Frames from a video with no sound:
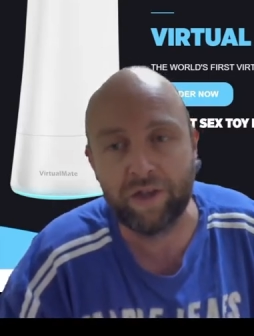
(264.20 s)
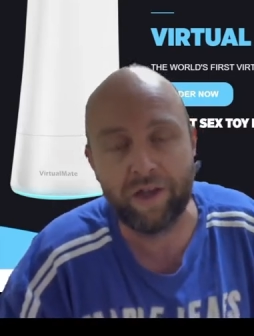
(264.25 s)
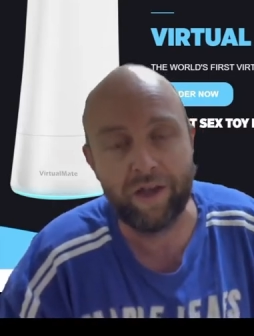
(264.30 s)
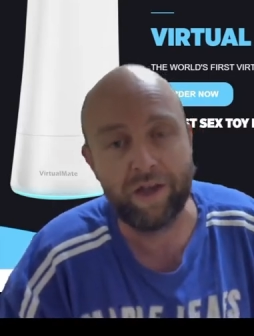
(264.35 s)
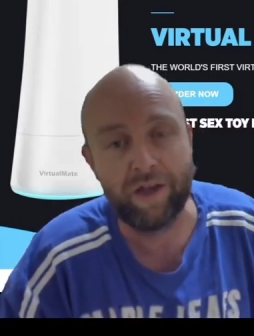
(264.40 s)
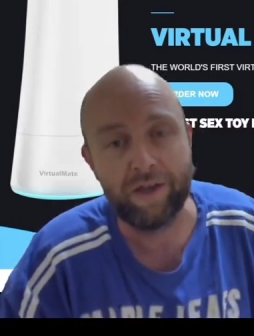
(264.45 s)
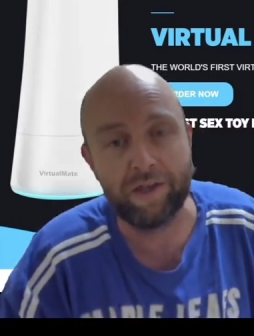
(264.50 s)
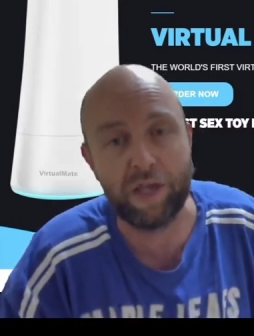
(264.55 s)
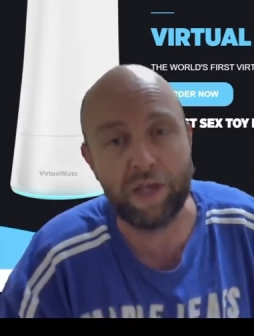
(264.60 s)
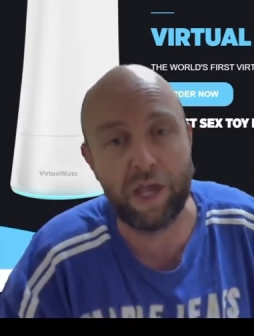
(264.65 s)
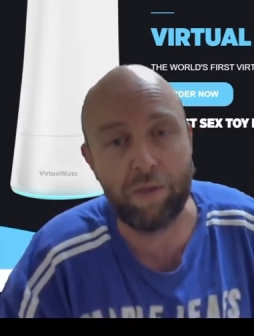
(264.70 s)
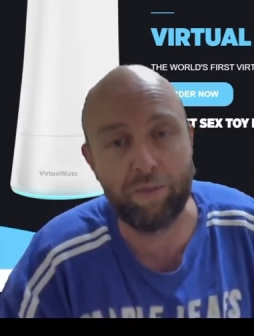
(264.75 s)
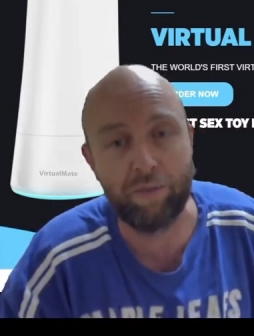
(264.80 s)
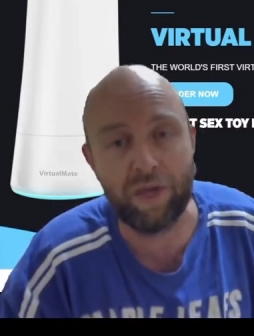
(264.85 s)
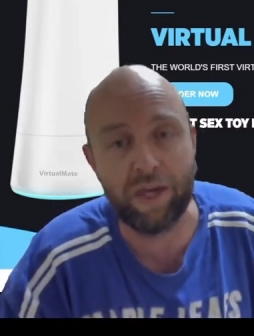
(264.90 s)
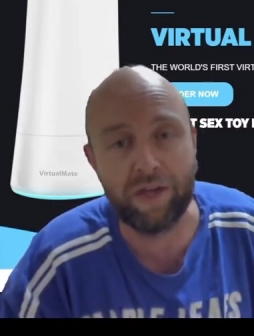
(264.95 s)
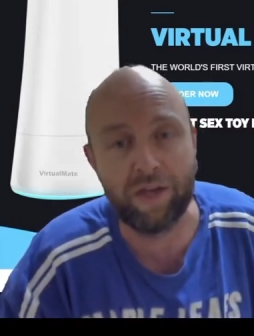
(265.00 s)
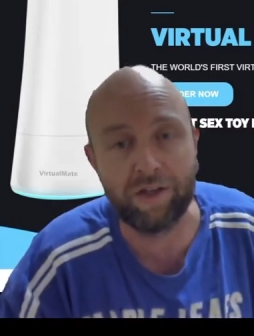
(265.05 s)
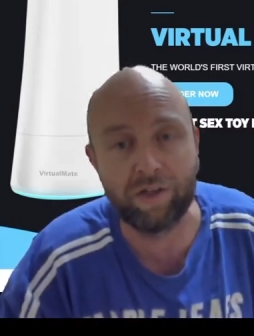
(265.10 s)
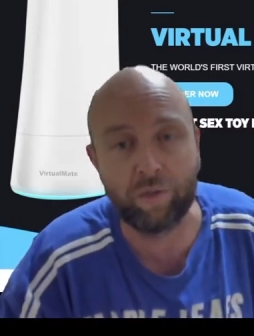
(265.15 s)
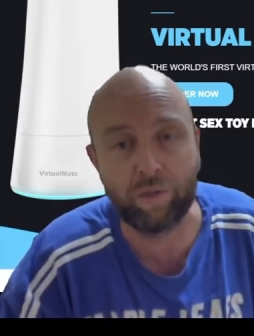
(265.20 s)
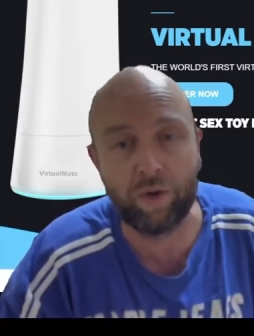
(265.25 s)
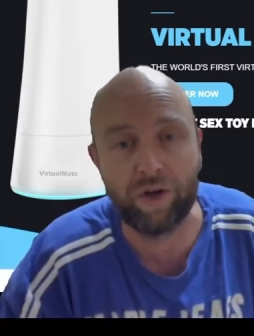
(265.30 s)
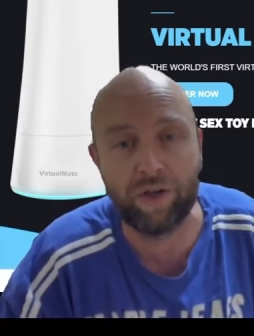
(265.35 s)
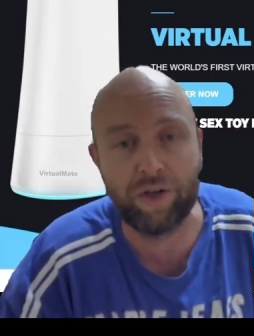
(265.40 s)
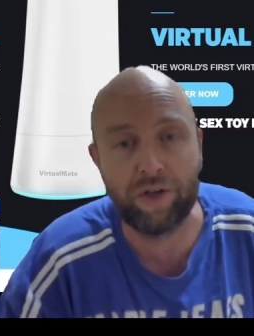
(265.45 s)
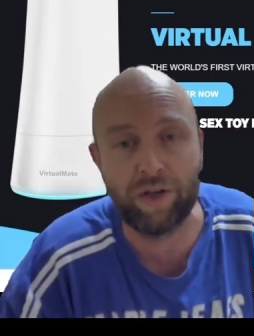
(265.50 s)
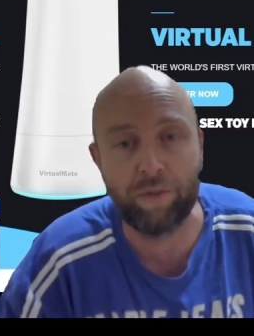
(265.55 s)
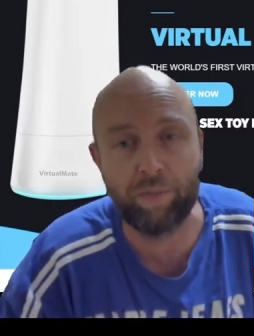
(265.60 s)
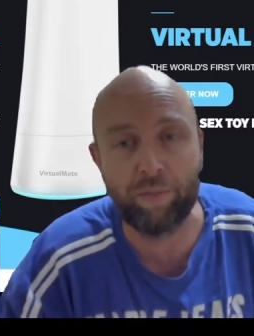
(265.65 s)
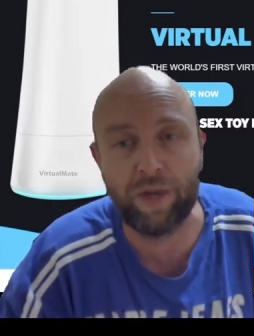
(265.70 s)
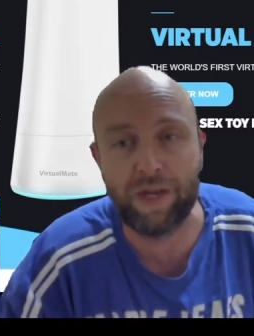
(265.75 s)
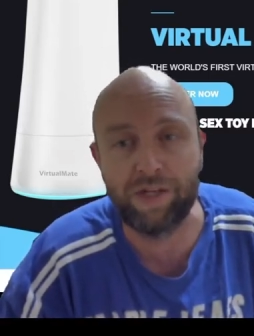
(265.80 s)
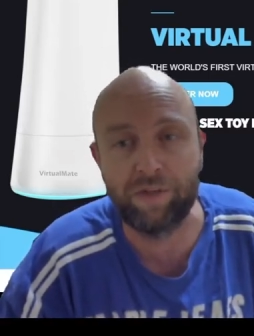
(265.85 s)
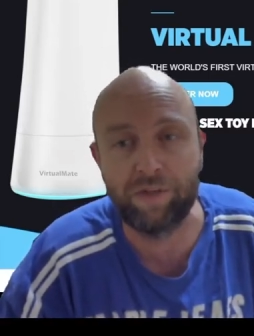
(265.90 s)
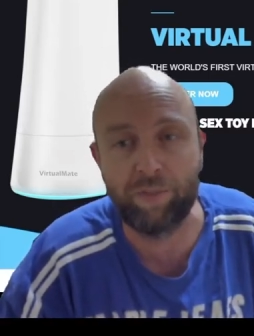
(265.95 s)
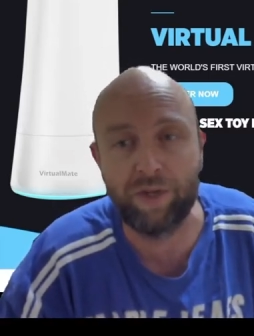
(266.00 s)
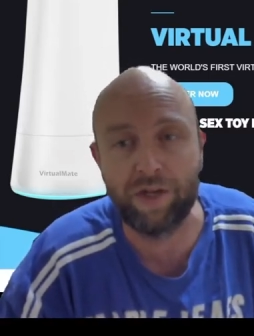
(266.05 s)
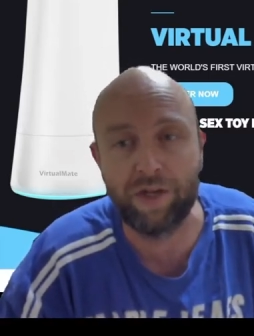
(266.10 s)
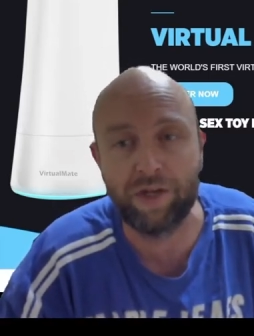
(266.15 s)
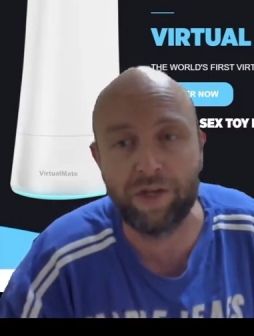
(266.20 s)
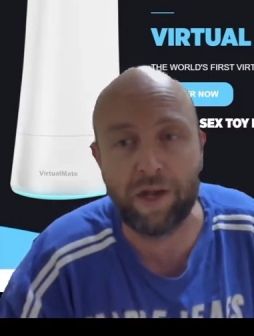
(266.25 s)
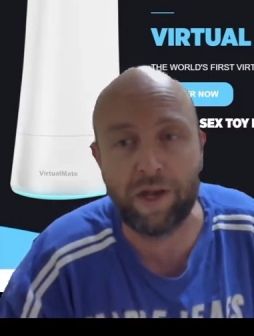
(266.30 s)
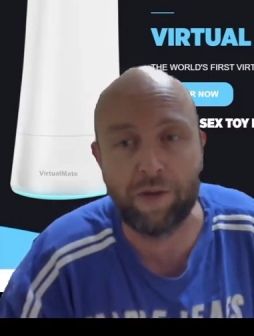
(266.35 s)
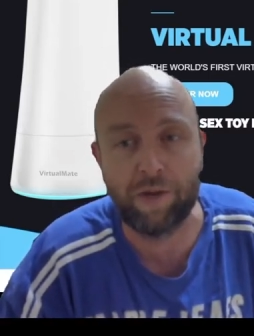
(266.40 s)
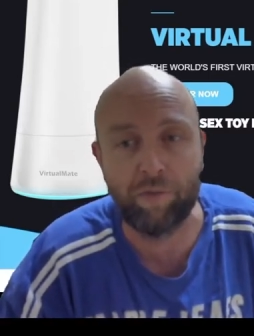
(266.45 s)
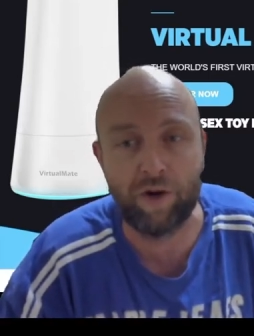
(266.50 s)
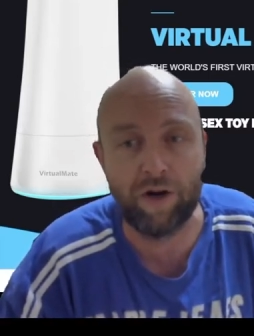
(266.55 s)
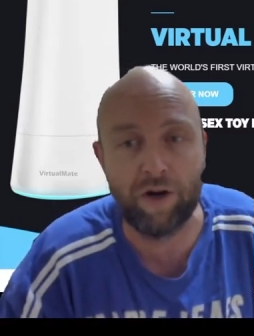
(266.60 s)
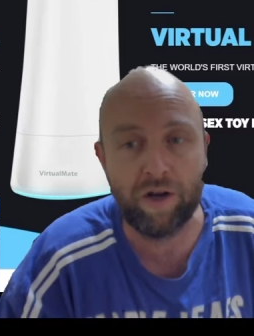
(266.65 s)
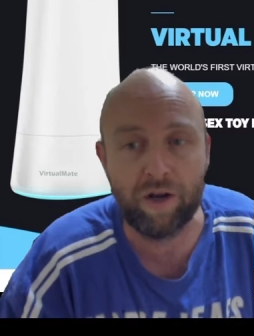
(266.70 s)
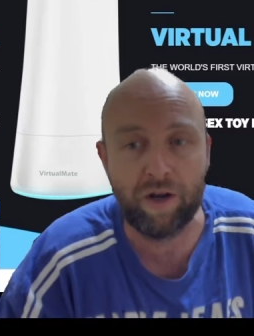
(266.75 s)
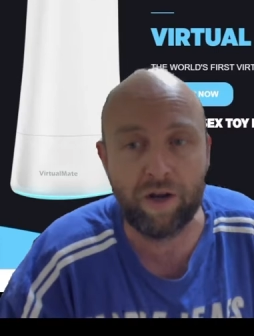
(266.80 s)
GameKit is where you can get paid to be a gamer.